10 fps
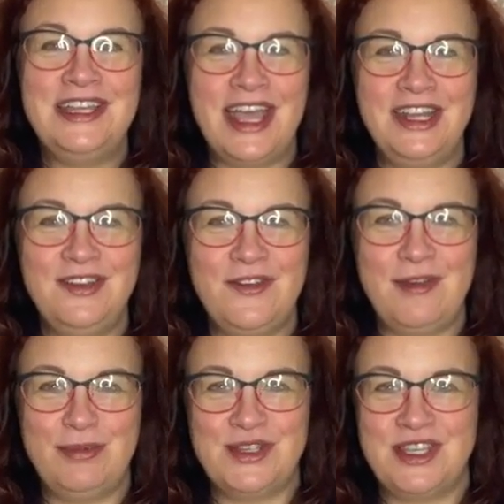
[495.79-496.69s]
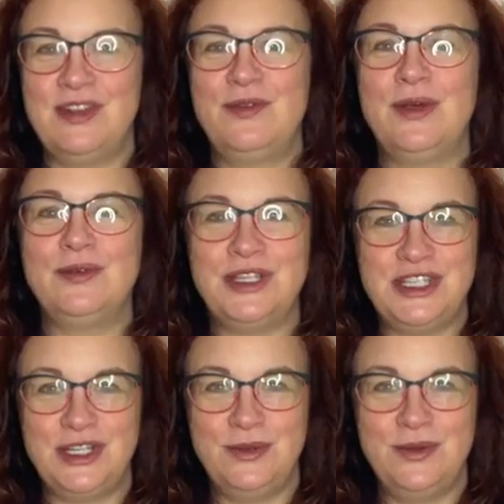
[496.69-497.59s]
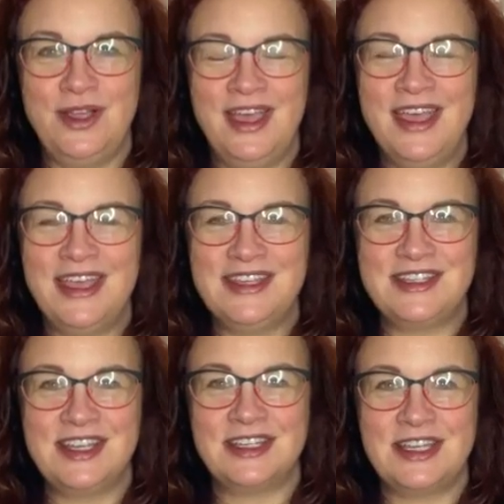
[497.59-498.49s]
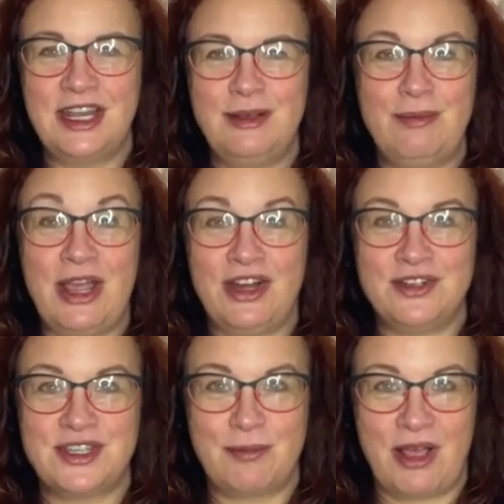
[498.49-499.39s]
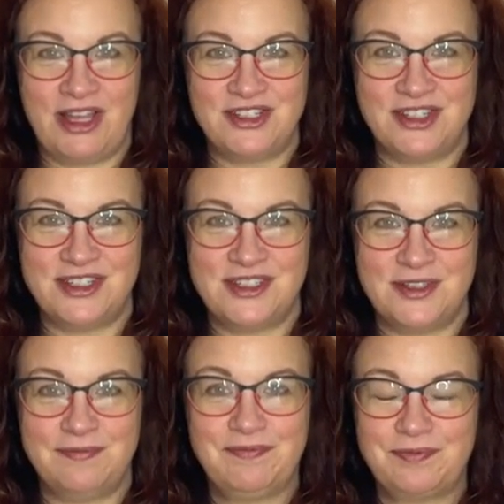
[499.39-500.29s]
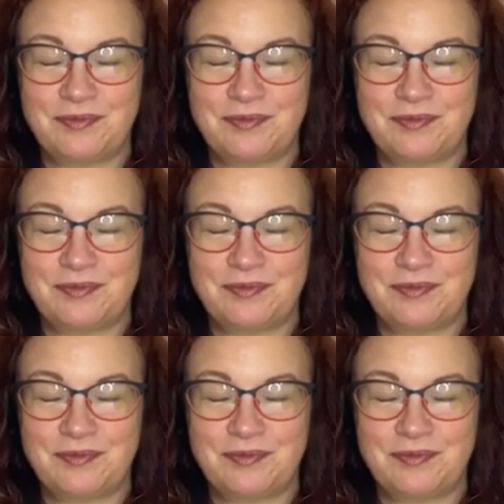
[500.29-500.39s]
95% of what we do is dictated by our subconscious.